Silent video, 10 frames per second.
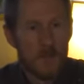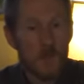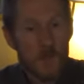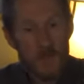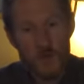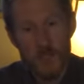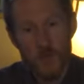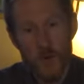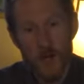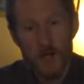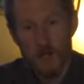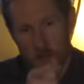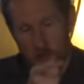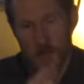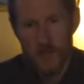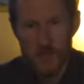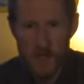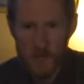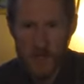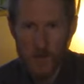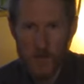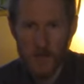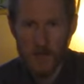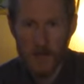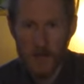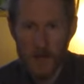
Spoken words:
You want to be treated well? You better treat me well."